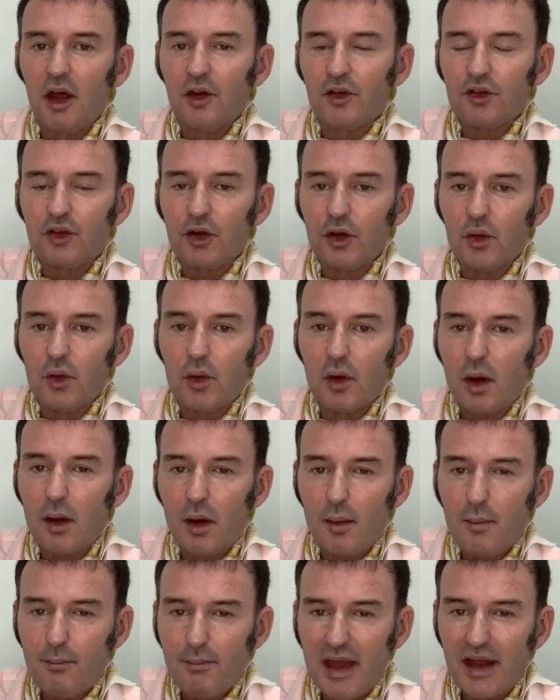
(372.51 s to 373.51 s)
to
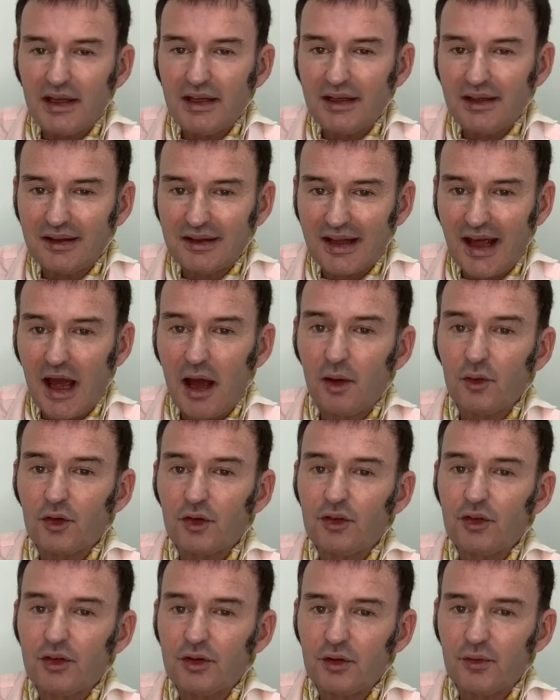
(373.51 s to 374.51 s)
many
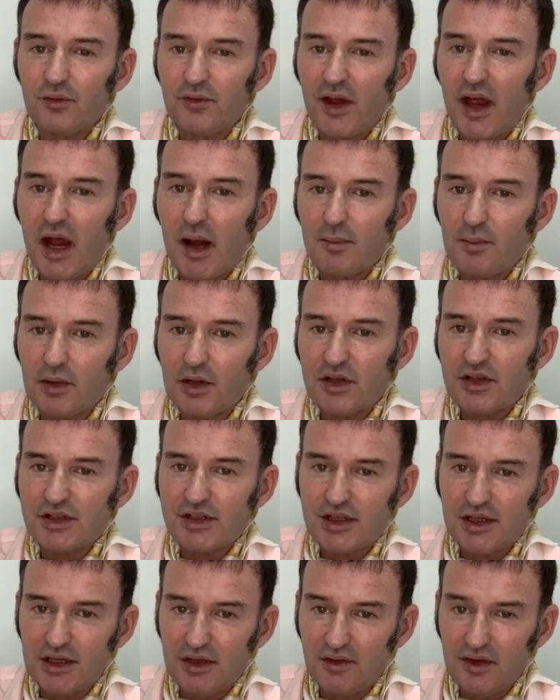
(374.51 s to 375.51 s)
thousands of families
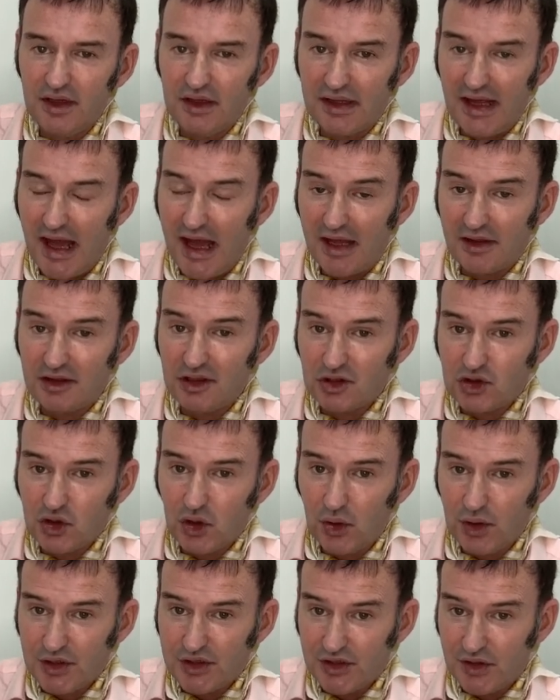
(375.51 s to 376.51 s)
that have either had the
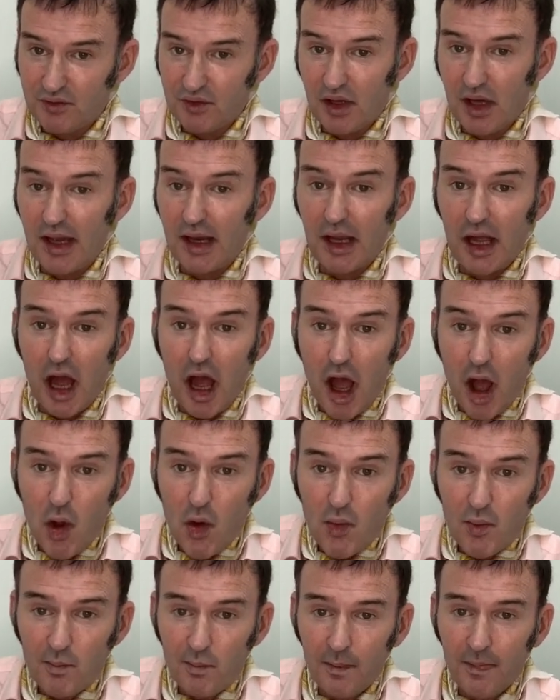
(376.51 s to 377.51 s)
choice of going
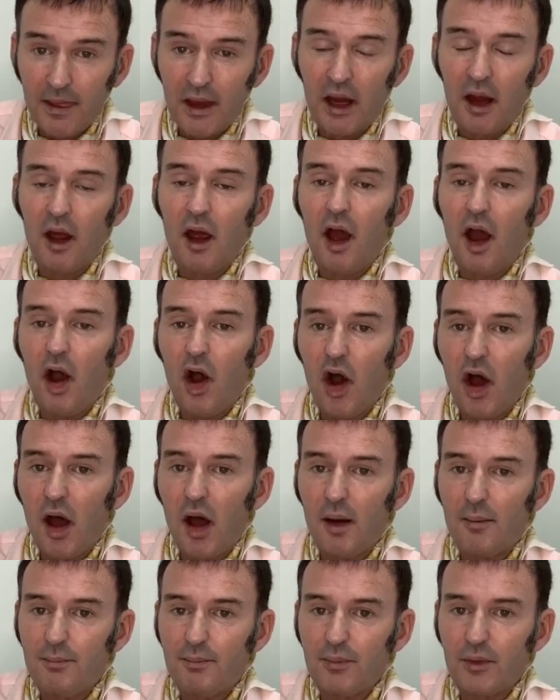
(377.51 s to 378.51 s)
home
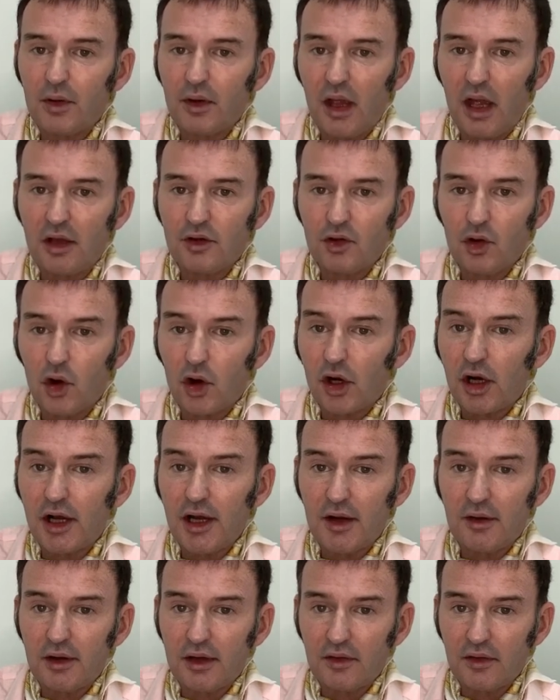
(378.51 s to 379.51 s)
um, and not
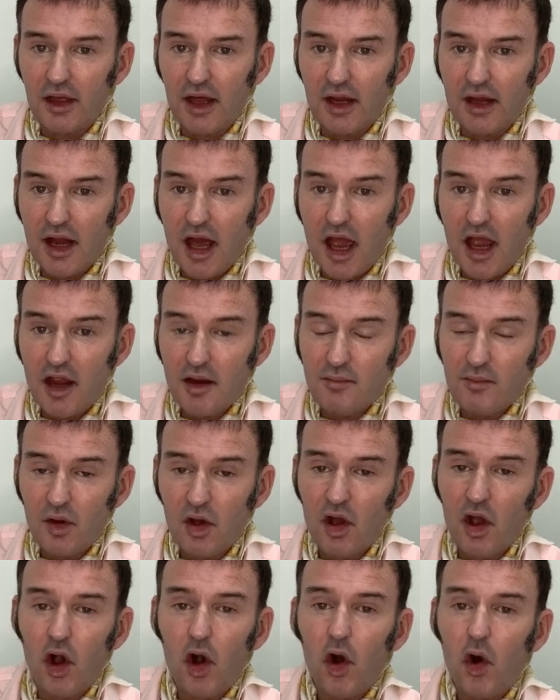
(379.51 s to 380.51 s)
clearing their name,
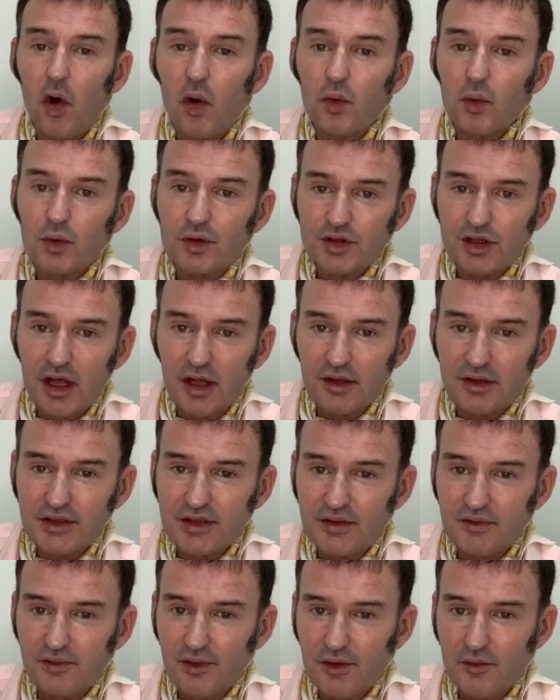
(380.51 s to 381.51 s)
or
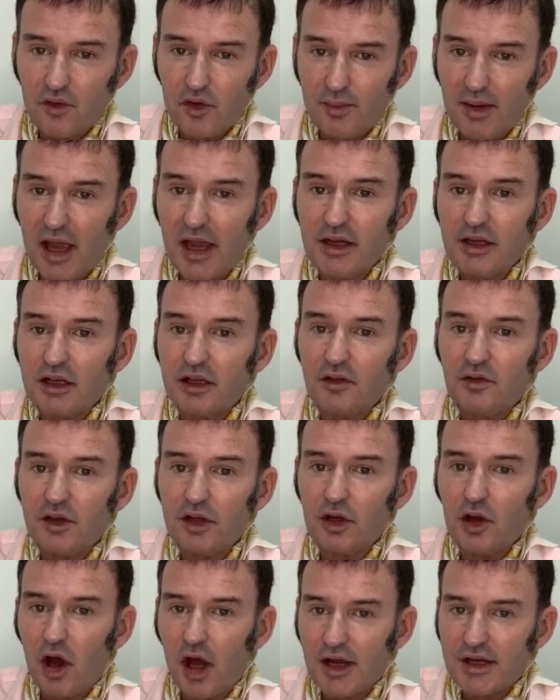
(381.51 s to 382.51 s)
alternatively remaining in the
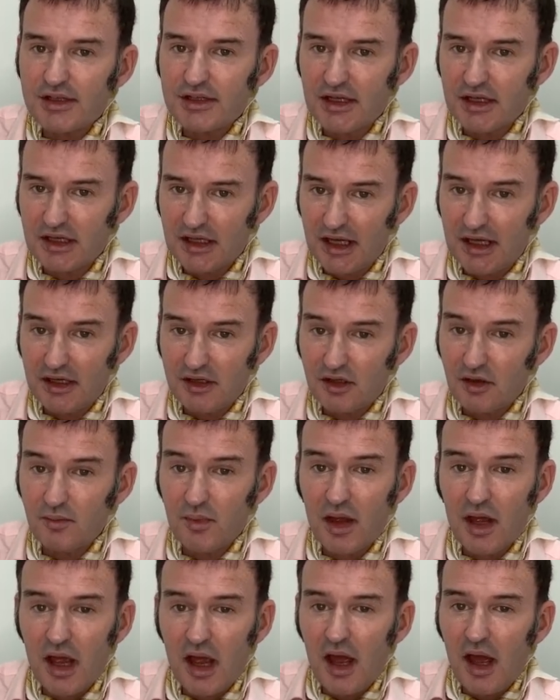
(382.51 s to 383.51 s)
United Kingdom
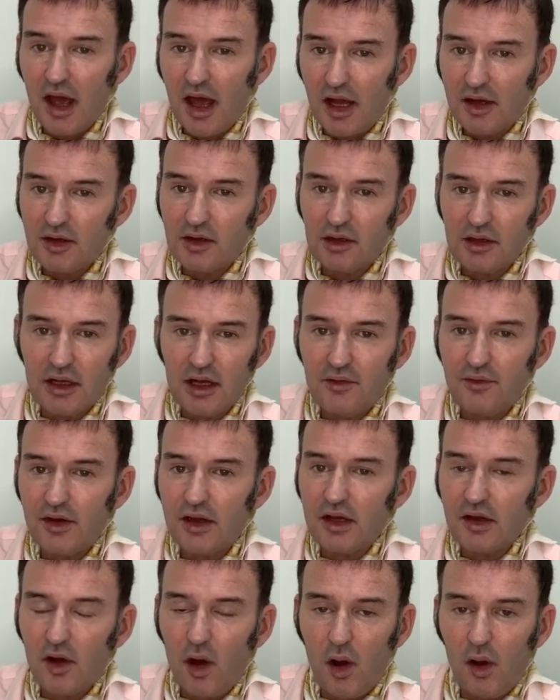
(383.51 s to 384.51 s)
and
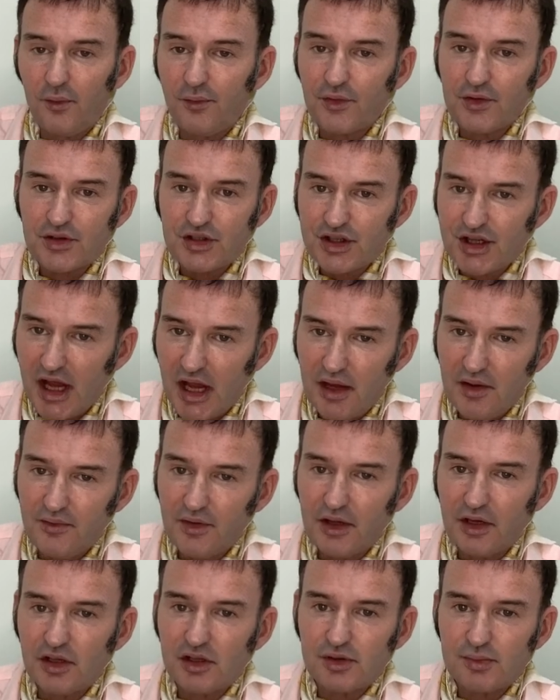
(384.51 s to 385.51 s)
living off
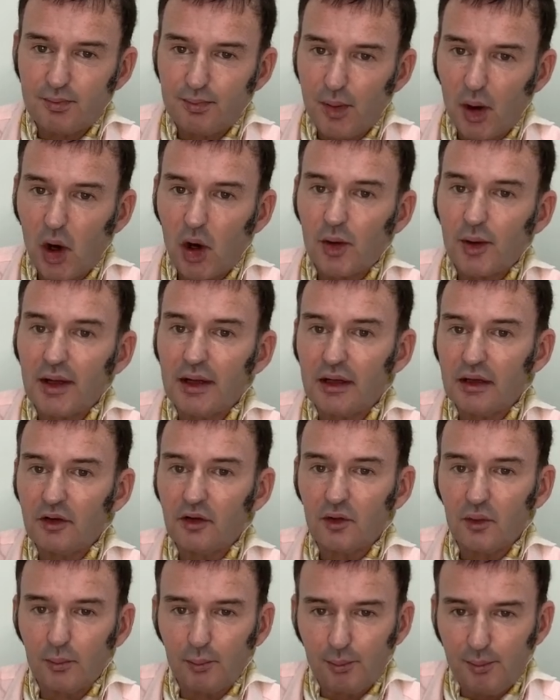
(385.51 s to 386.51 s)
savings,
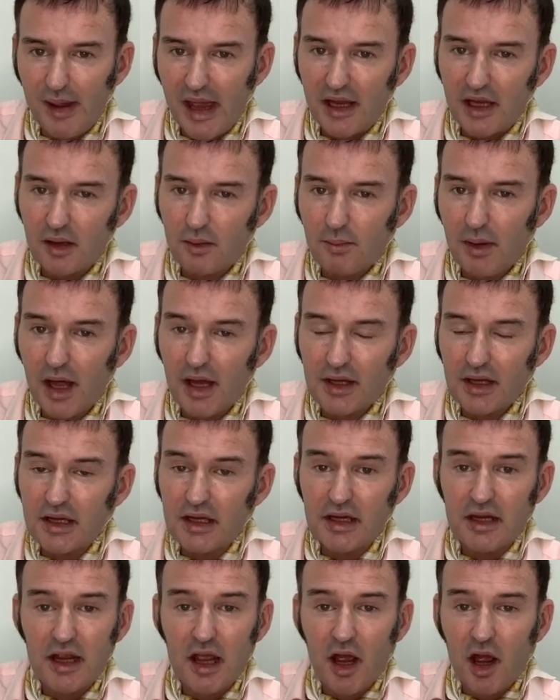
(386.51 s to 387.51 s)
borrowing, begging
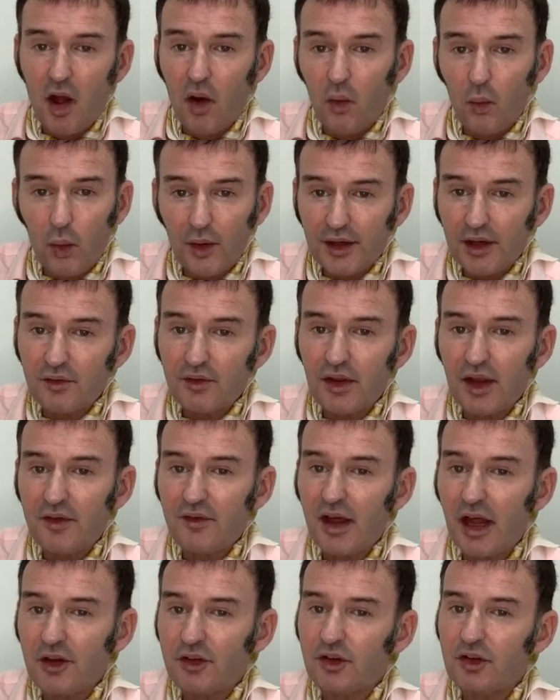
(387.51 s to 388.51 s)
money, whatever they've
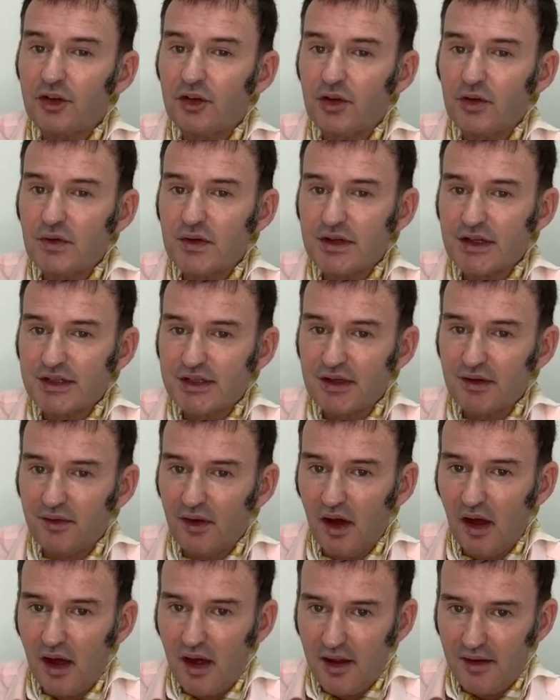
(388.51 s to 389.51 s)
had to do to
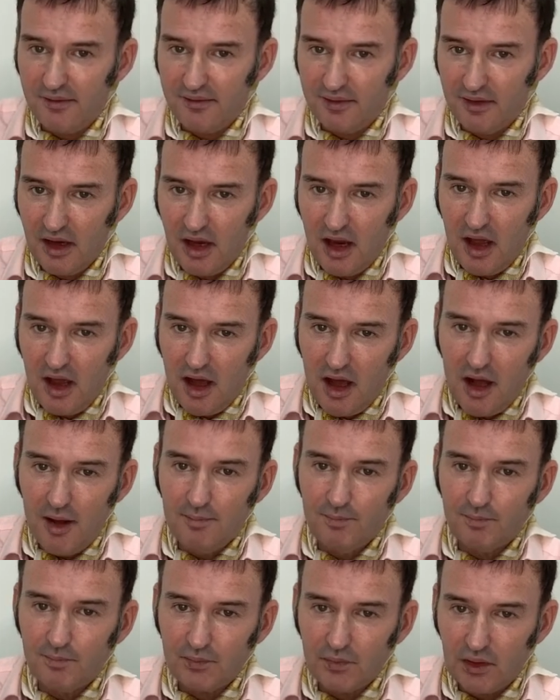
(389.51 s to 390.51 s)
survive.
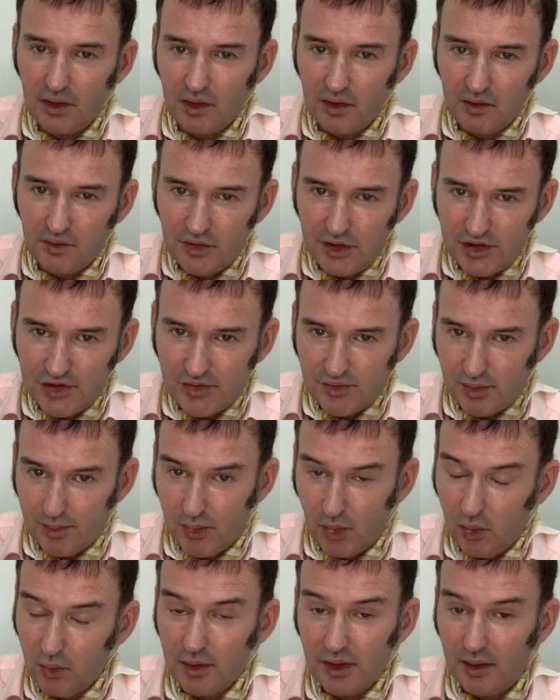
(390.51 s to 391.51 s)
Um, this
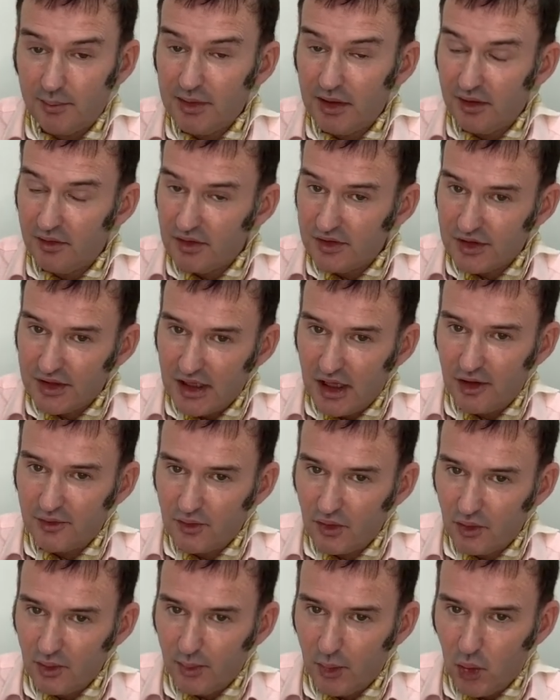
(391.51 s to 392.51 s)
report, I mean, there is another
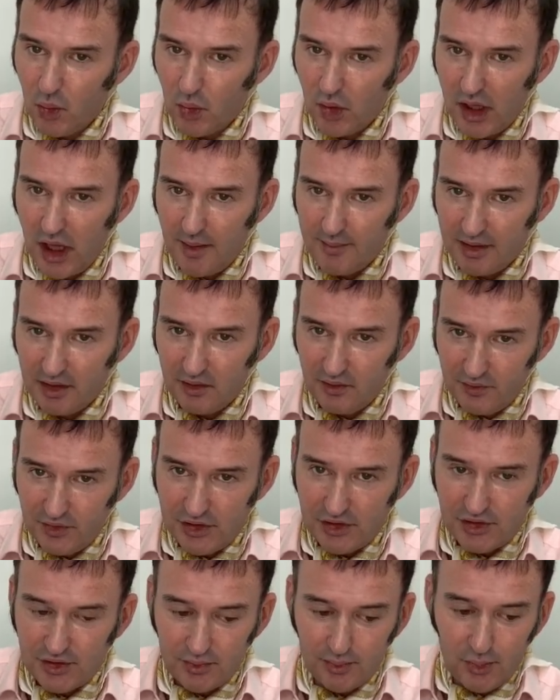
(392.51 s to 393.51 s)
report coming.
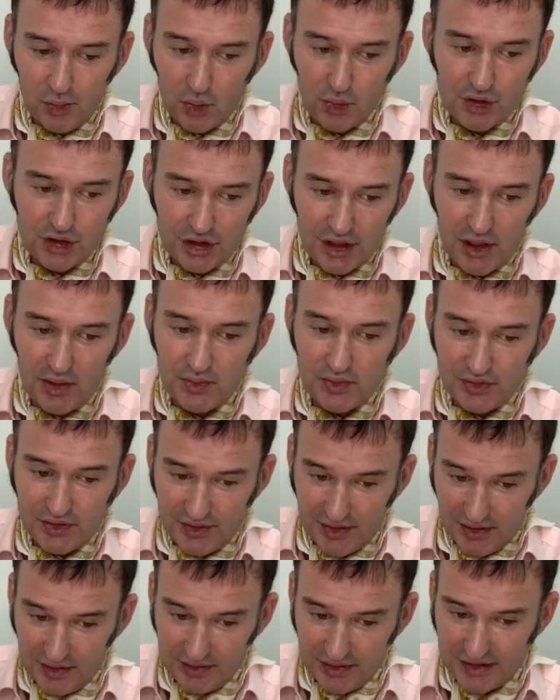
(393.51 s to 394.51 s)
This report shows
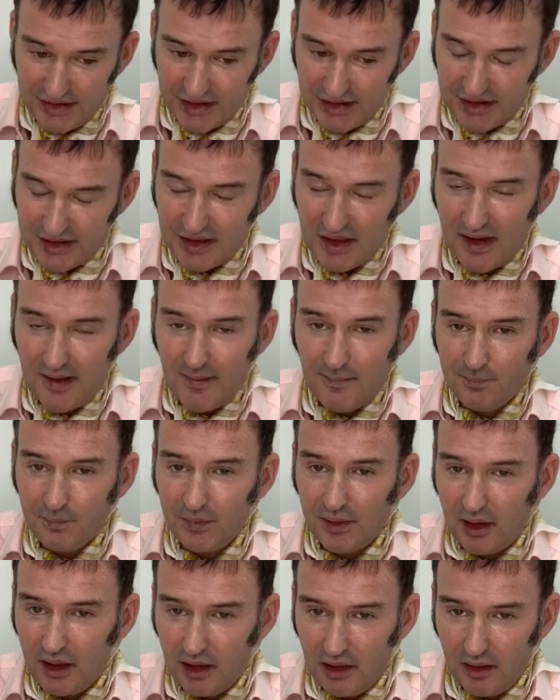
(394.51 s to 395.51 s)
that this is
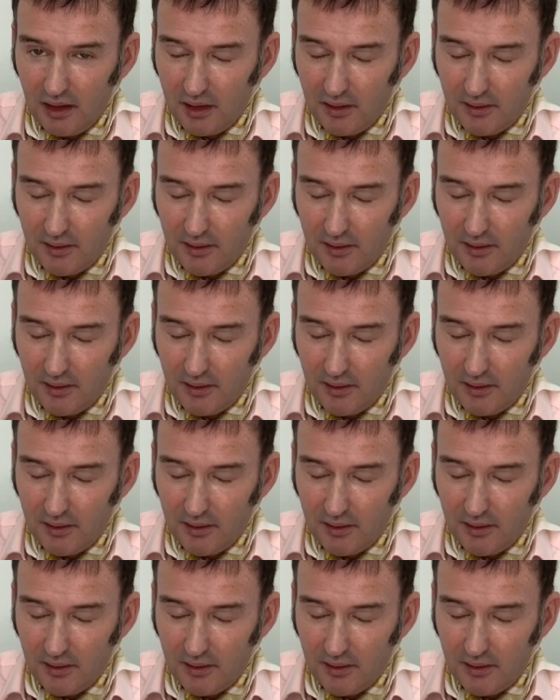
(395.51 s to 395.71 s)
uh,